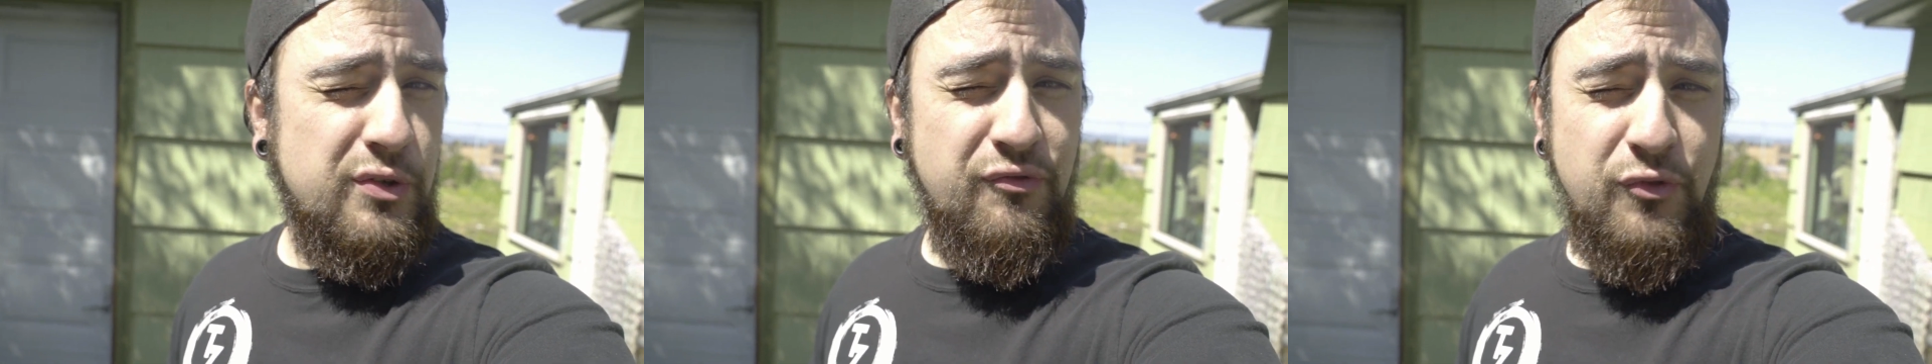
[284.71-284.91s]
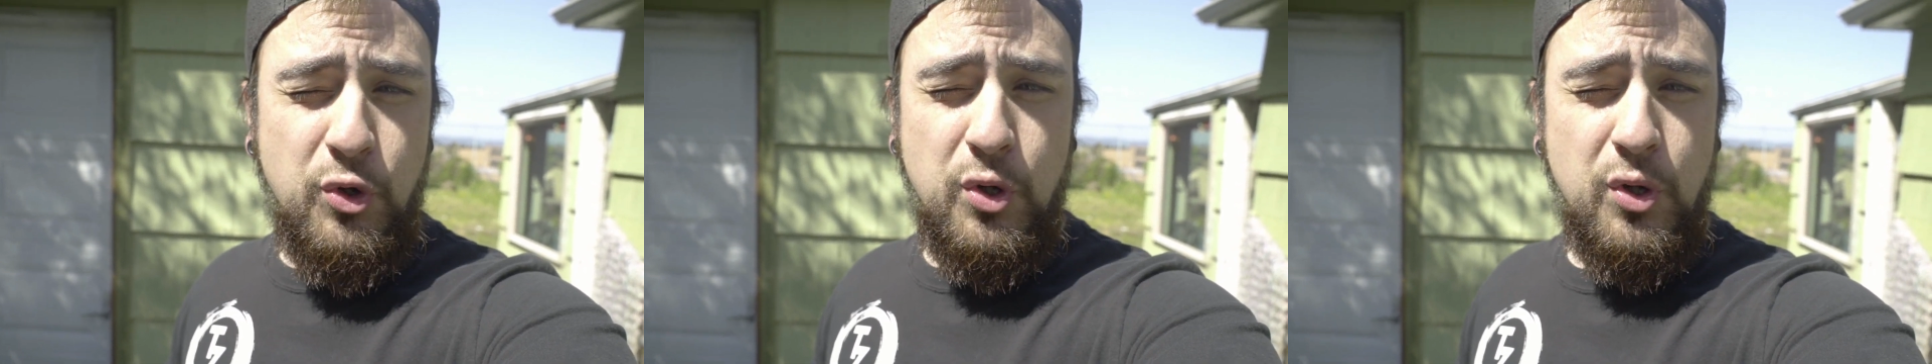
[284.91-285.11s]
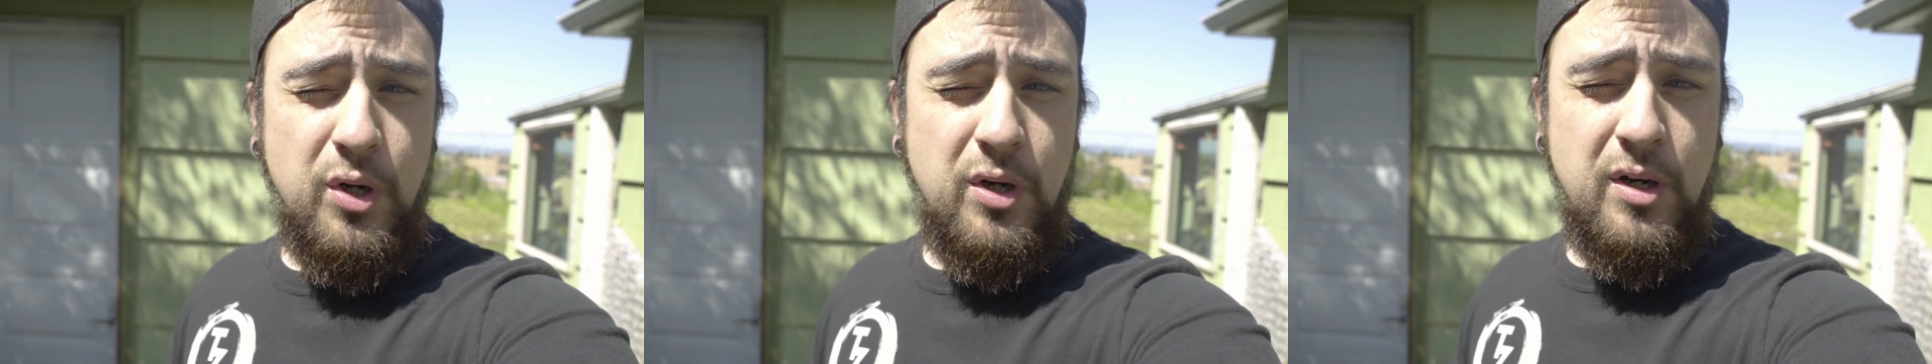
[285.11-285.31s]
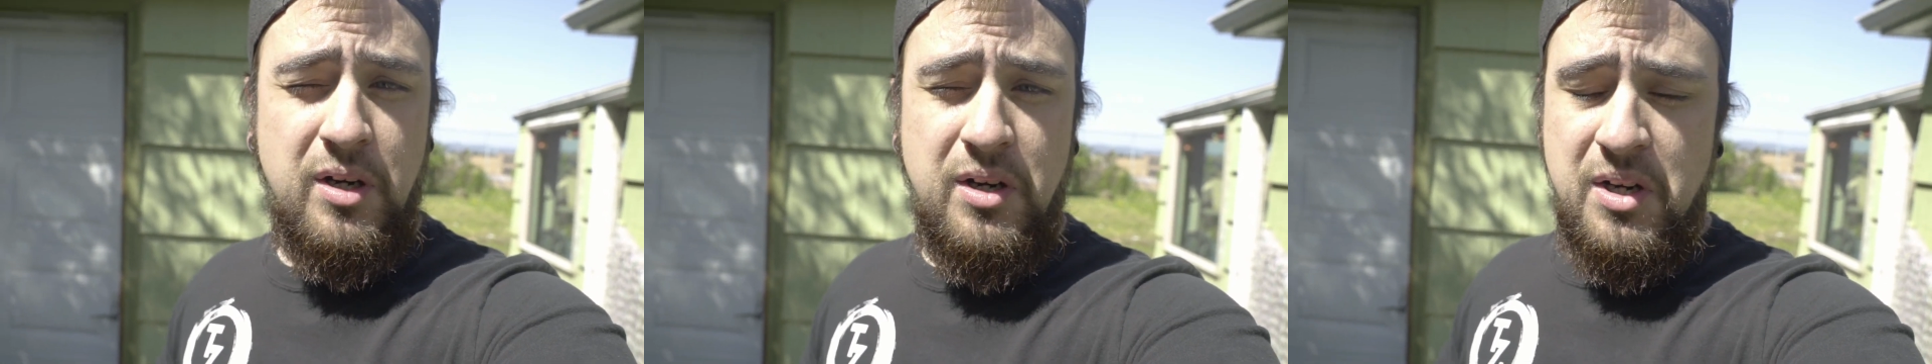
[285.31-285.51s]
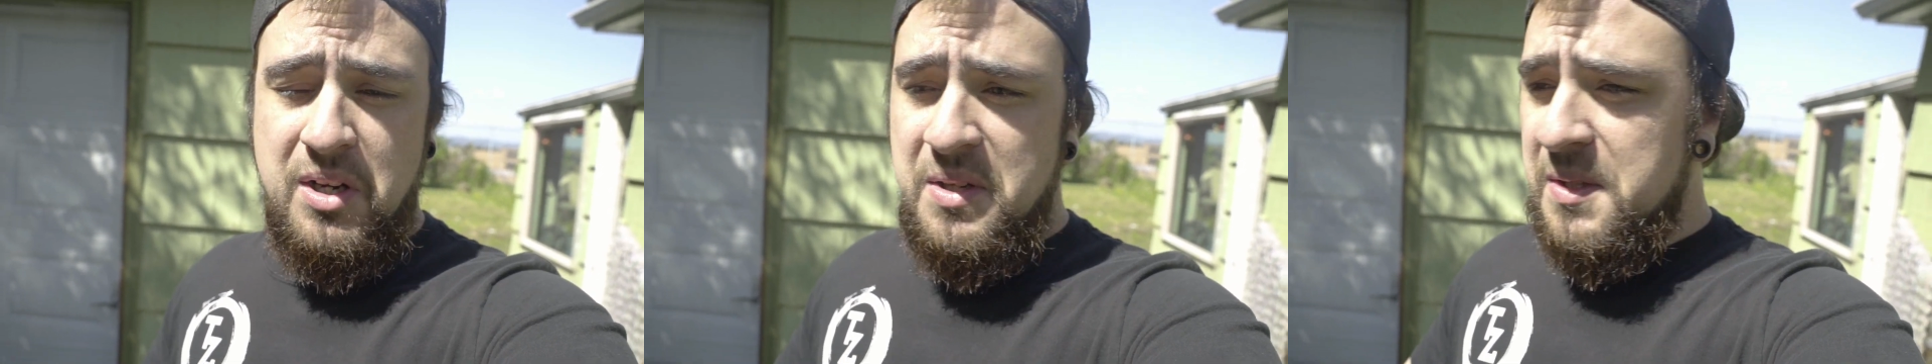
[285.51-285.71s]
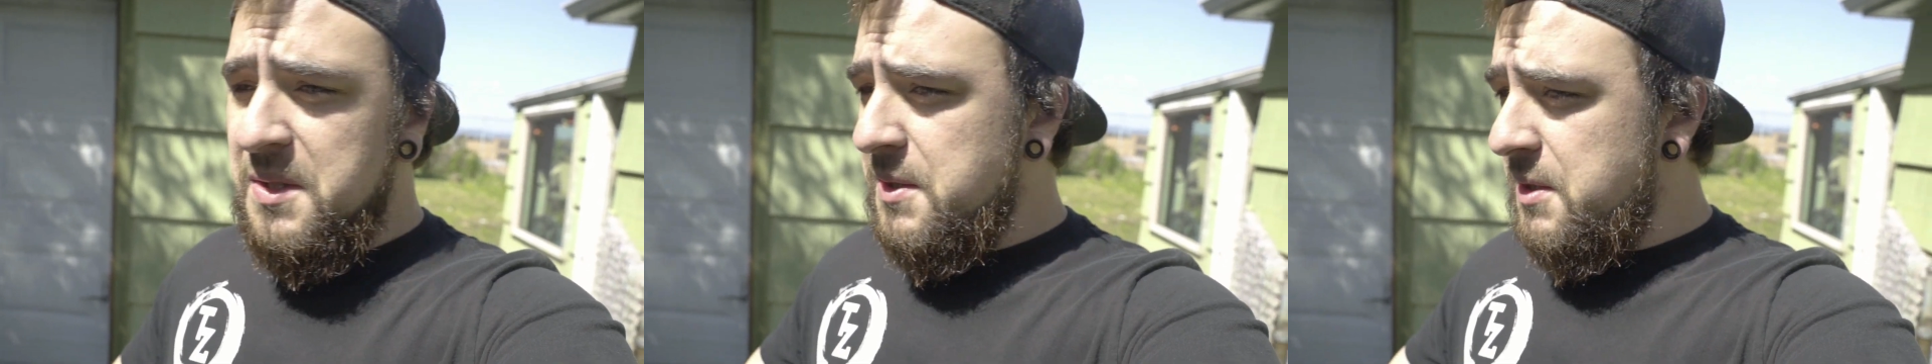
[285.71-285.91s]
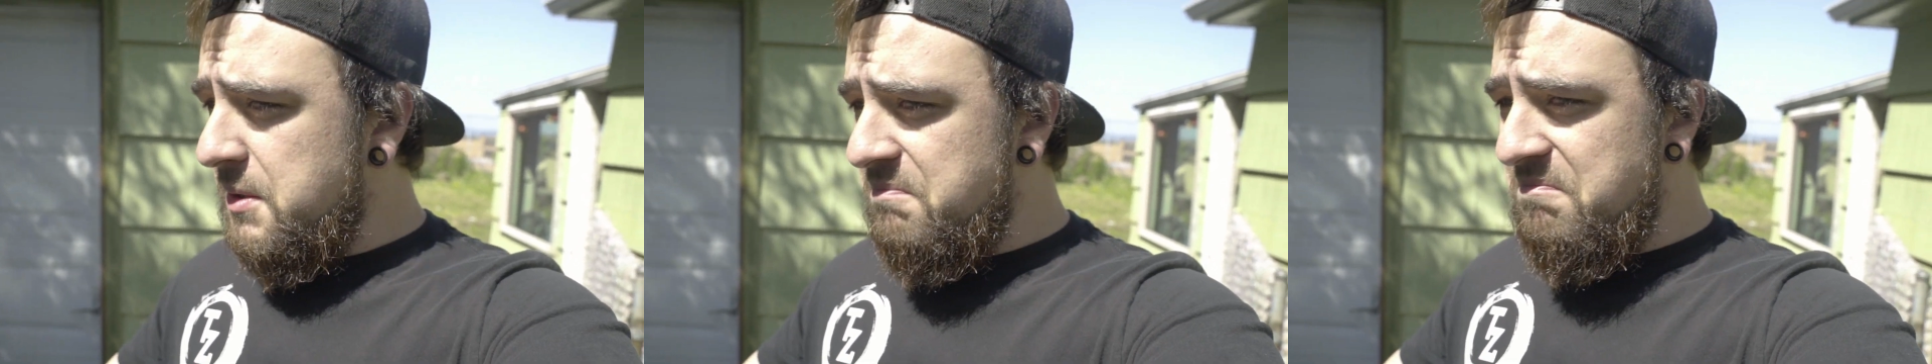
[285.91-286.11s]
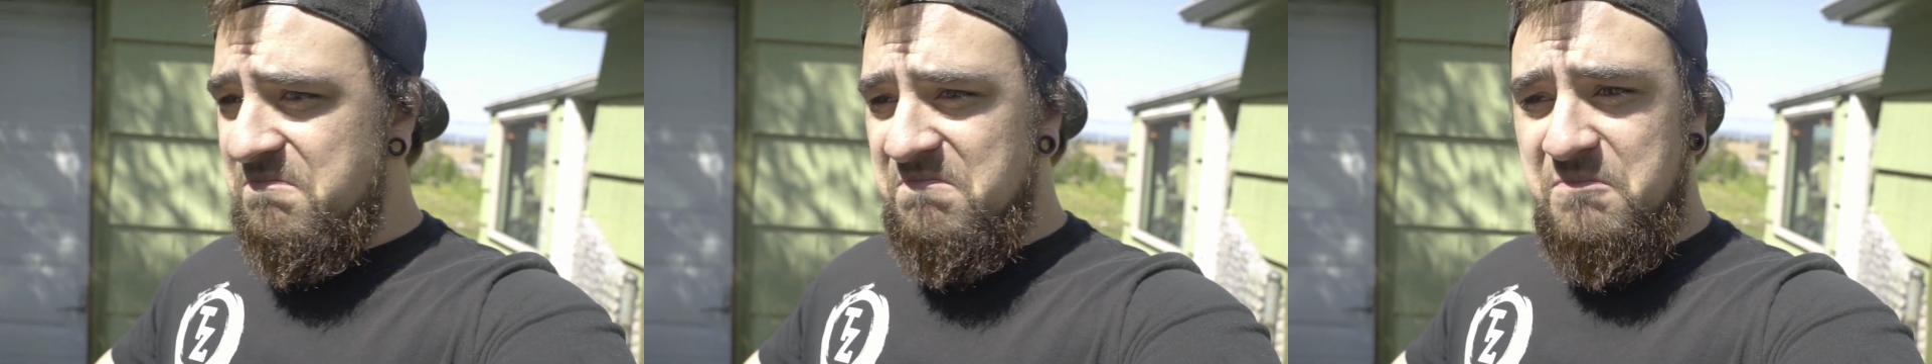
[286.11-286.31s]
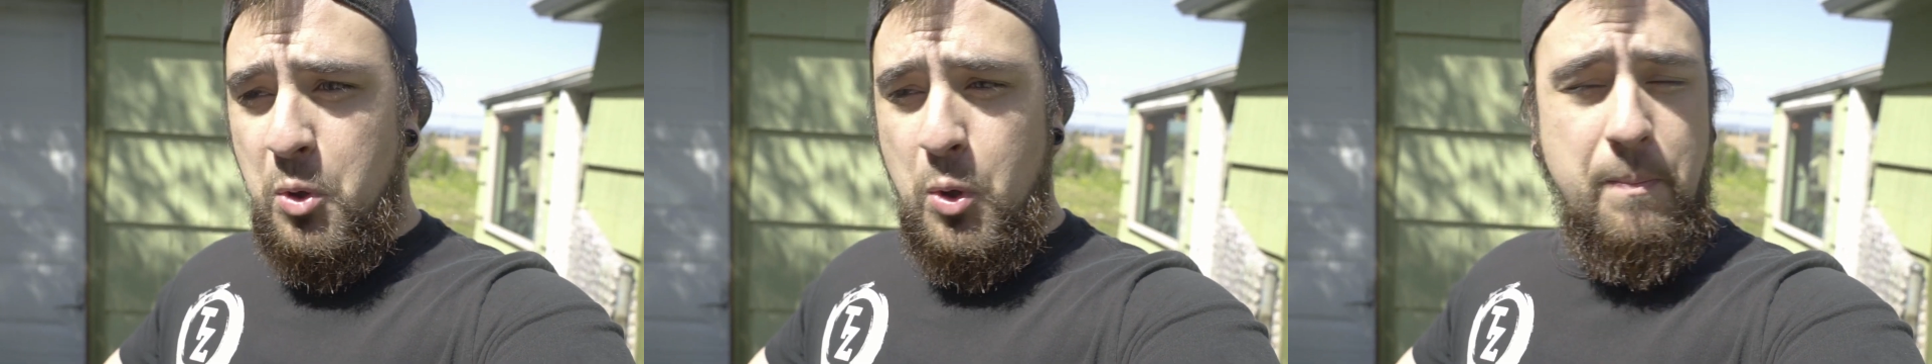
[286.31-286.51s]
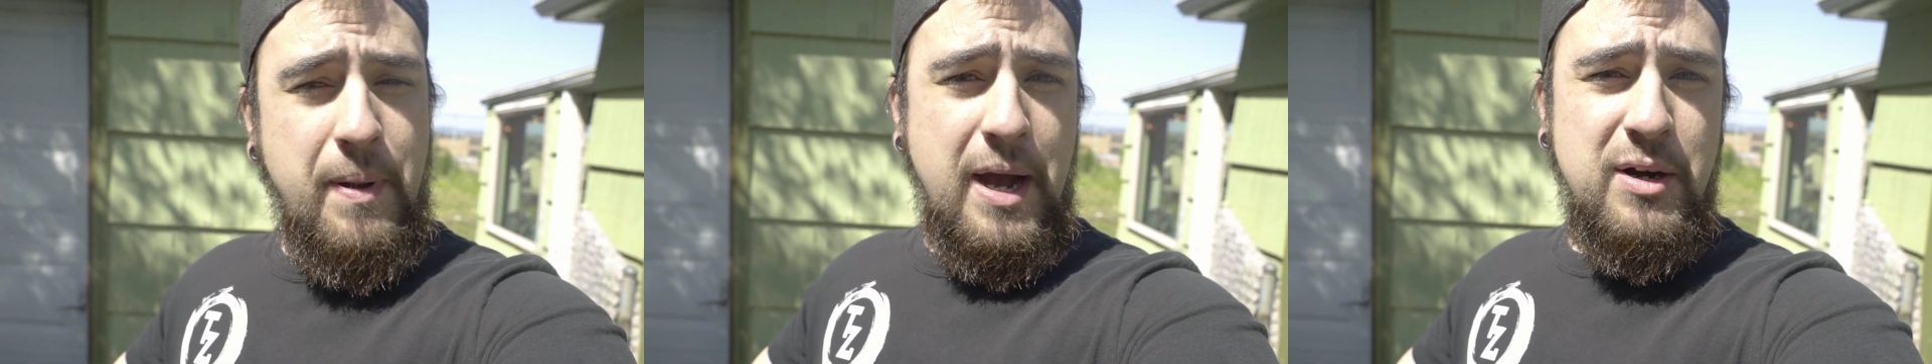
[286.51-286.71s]
for
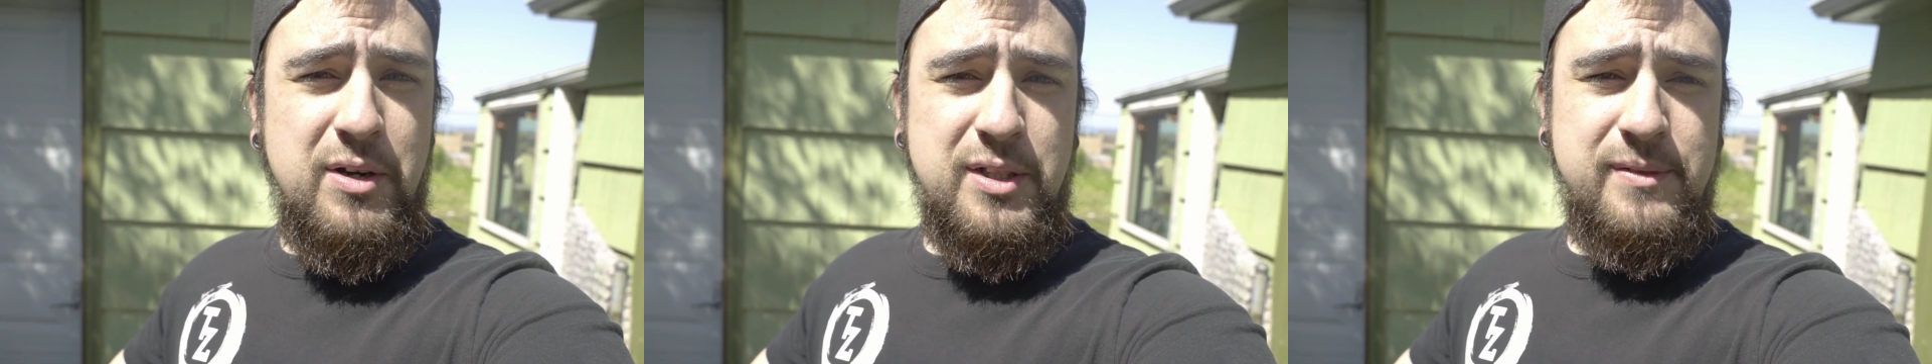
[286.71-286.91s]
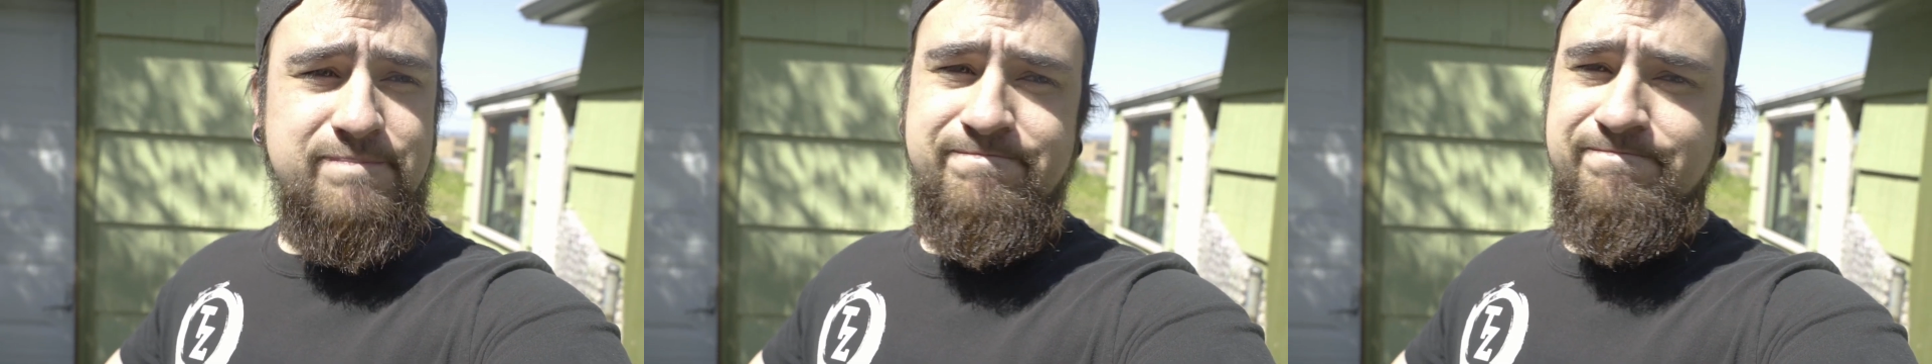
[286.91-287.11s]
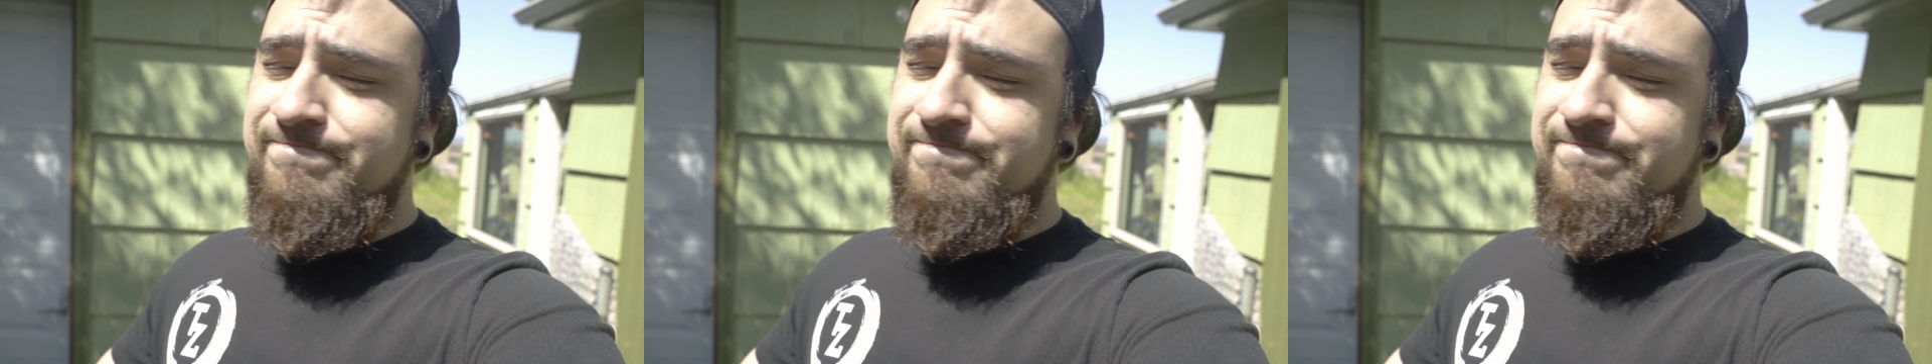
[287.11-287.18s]
more power.